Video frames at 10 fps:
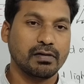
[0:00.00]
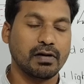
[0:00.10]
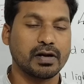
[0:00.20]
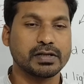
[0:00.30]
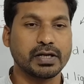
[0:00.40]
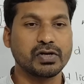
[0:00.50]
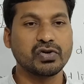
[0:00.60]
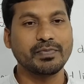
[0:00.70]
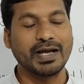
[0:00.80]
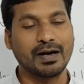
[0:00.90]
are said
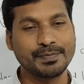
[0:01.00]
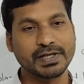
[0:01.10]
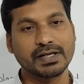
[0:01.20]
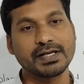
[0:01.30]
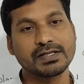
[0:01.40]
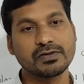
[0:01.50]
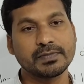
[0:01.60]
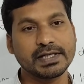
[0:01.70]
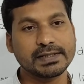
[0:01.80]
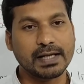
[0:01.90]
to be optical
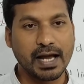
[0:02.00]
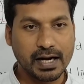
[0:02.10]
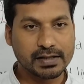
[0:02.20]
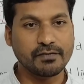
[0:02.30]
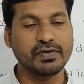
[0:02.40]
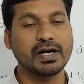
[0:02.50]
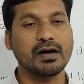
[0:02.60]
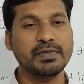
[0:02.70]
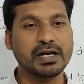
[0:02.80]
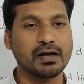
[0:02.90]
isomers, and the
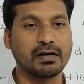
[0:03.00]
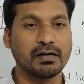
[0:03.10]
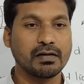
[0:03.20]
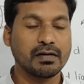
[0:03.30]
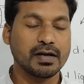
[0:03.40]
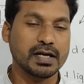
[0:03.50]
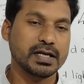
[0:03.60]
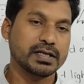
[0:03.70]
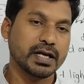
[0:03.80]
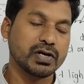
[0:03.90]
phenomenon
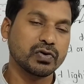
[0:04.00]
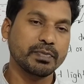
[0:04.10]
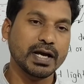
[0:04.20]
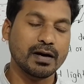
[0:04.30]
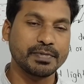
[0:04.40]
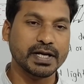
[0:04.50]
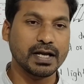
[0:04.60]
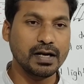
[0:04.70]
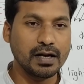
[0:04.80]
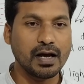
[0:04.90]
is said to be
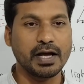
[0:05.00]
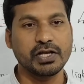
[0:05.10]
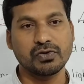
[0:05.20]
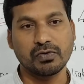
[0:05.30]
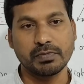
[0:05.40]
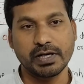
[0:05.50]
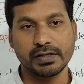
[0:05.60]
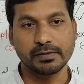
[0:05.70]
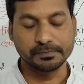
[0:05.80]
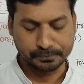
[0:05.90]
optical
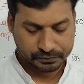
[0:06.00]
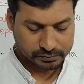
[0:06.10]
isomerism.